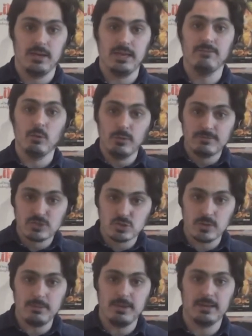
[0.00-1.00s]
Even with
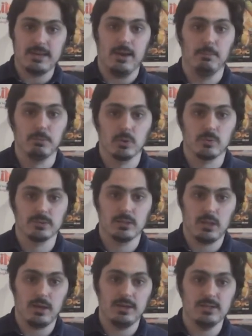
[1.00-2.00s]
streaming now blurring the
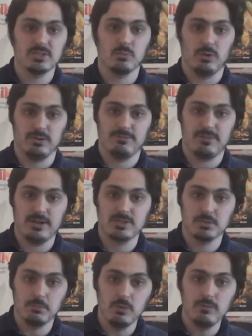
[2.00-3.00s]
lines of what
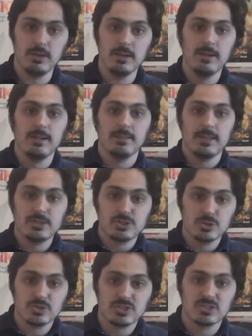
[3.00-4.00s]
defines a movie, there
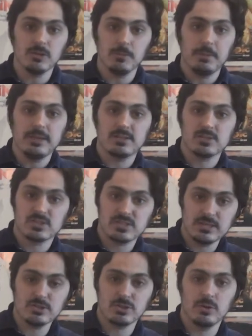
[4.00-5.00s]
should still be a
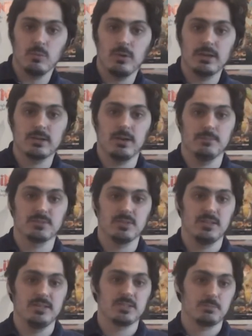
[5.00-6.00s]
distinction when it comes to
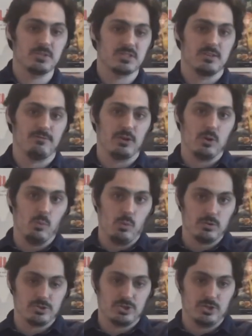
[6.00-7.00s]
these specific award